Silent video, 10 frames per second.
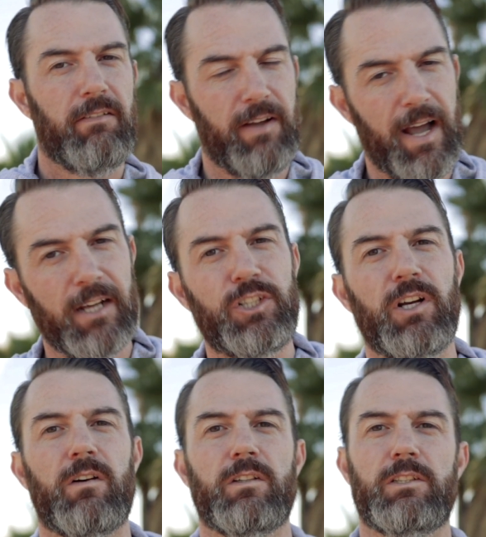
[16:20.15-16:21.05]
Fast
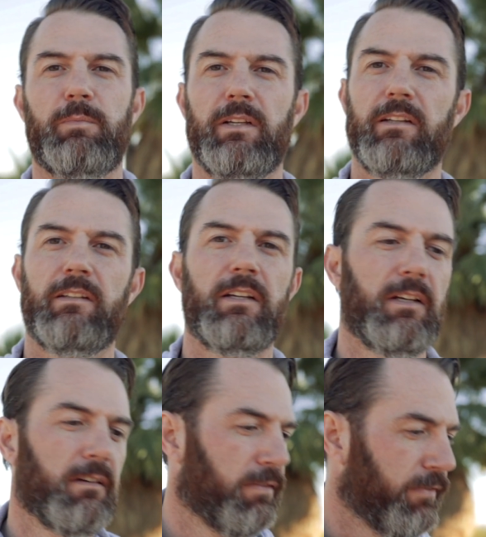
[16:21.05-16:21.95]
shutter speed,
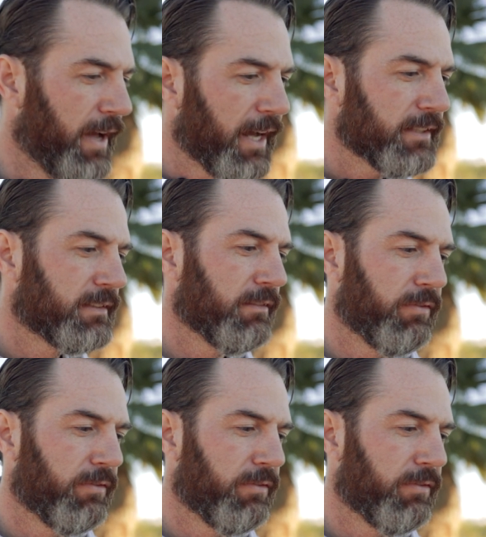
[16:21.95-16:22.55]
fast